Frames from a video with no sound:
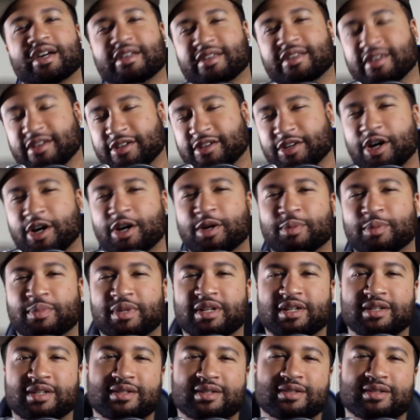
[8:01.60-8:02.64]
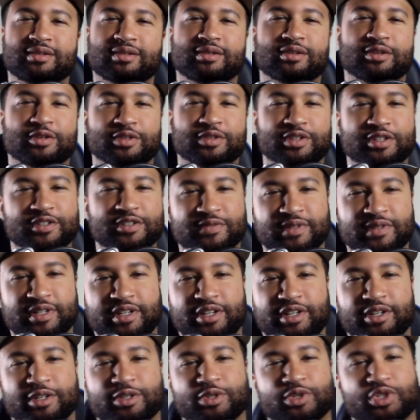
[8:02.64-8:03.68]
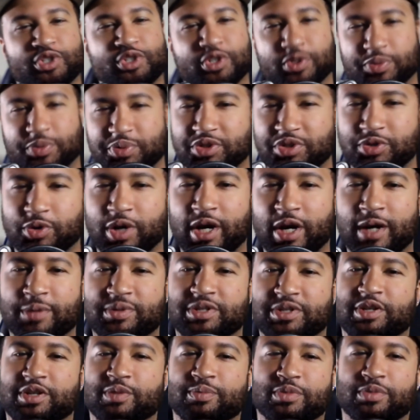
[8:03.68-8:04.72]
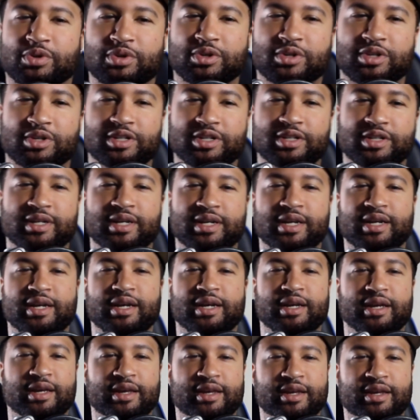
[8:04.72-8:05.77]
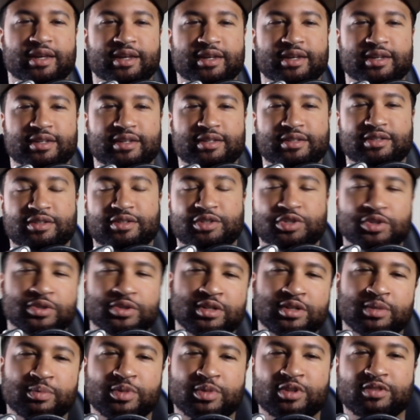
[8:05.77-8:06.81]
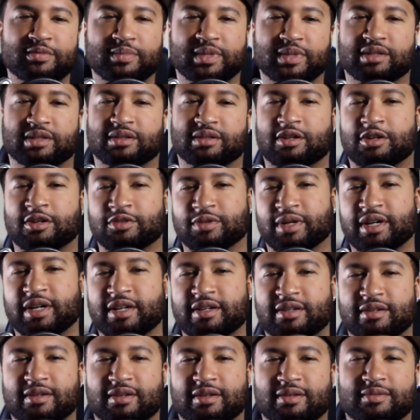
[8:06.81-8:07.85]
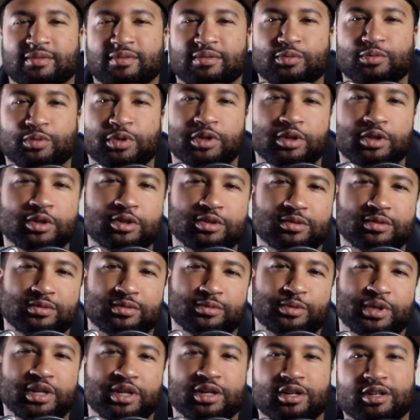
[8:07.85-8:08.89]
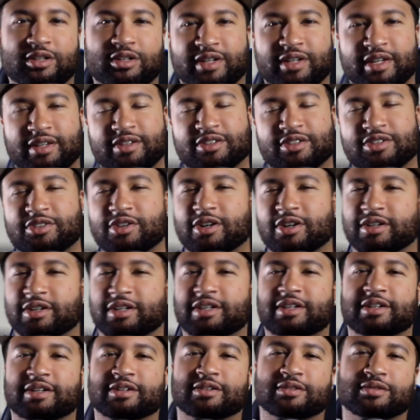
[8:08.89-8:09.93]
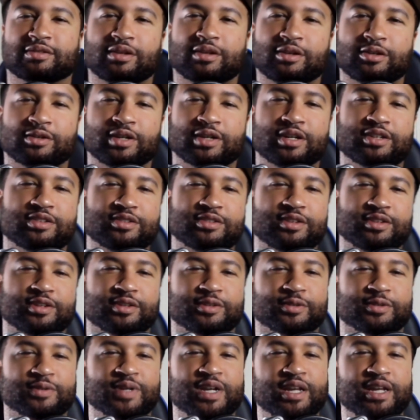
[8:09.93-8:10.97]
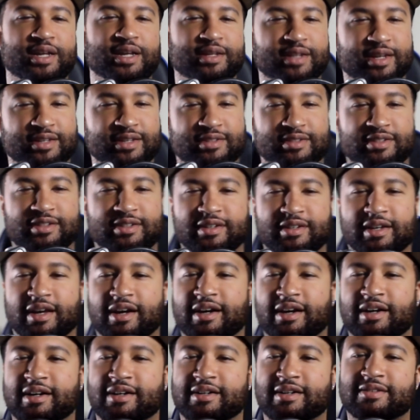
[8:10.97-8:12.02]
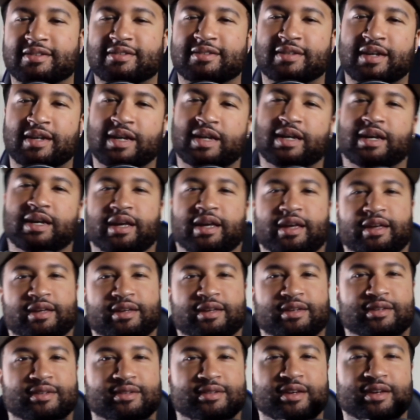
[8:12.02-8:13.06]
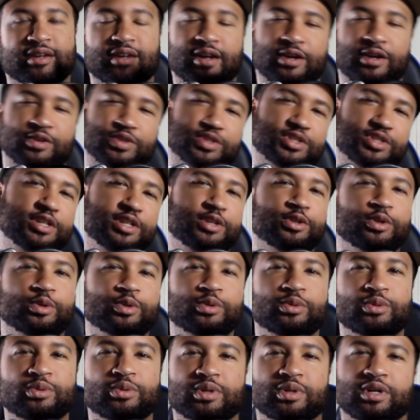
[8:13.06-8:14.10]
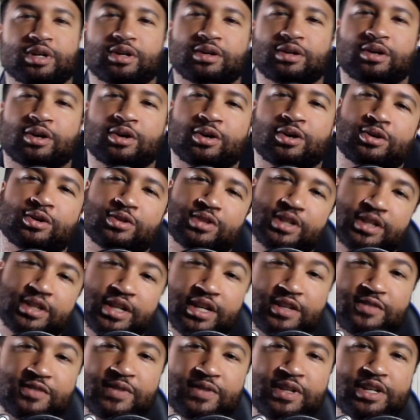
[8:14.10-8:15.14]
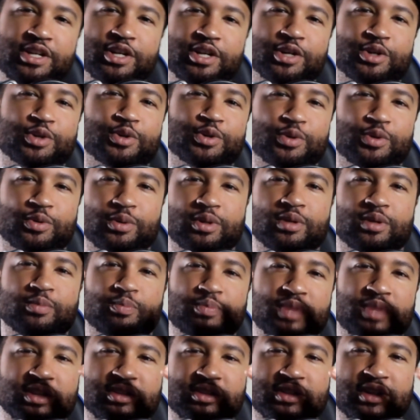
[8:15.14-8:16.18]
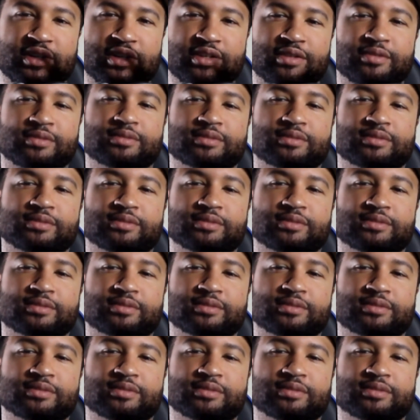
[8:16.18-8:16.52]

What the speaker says: and comment on this video, subscribe to your boy, and join the movement. All right, we all getting started here. All right, so that's it, guys, and I'll see you on the next video. Peace out.